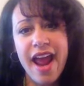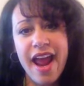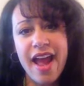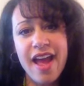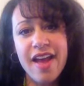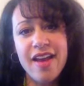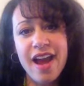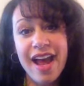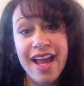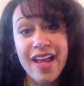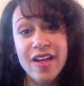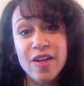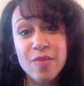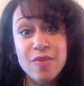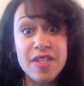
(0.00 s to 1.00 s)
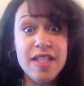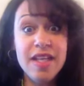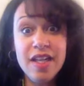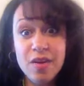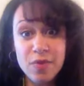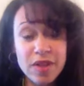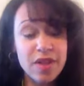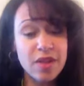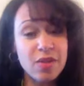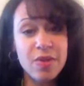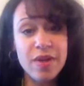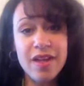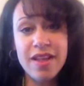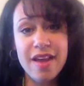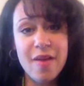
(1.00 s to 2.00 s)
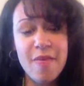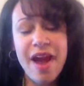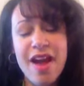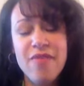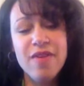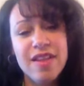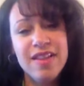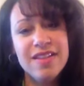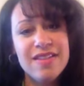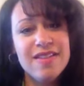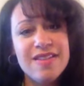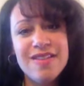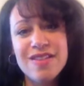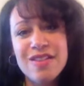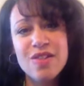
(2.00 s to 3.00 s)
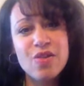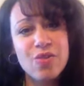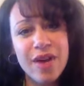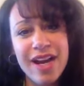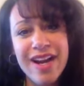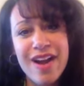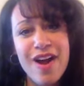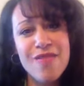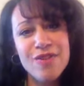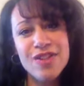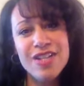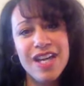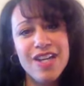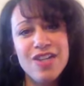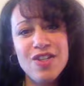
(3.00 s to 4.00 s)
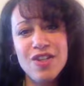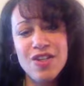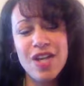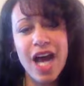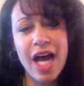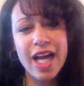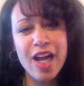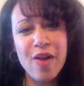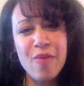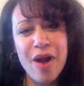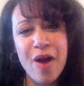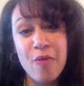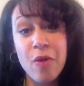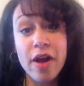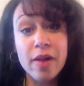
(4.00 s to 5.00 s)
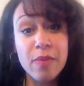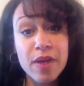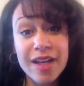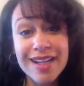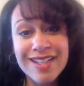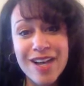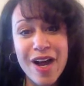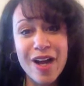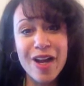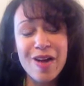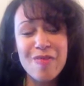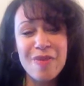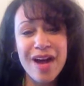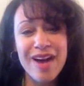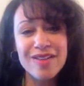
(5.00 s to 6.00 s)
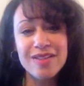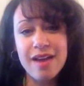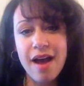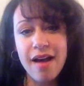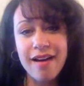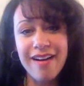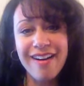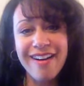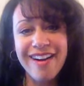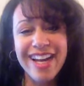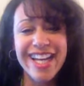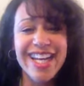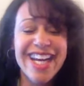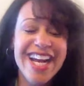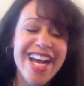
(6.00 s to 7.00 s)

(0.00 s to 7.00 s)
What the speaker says: And I ended up sitting with the three of them having this great conversation, talking about rugby, talking about soccer, and,